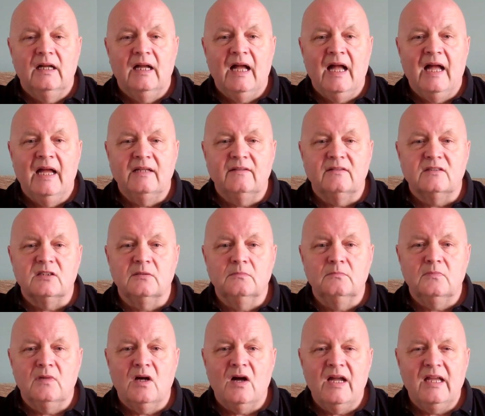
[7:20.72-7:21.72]
And to
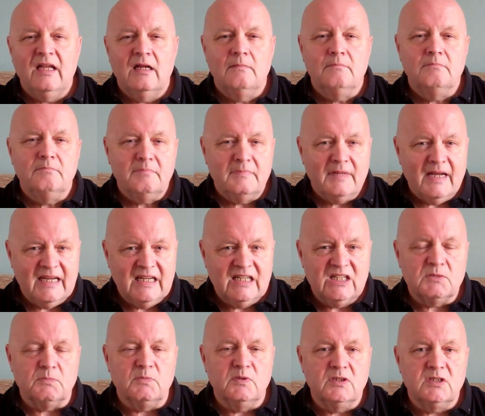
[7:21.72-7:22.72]
my
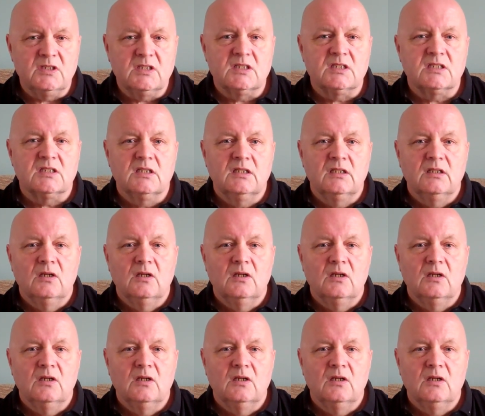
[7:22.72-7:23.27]
amazement,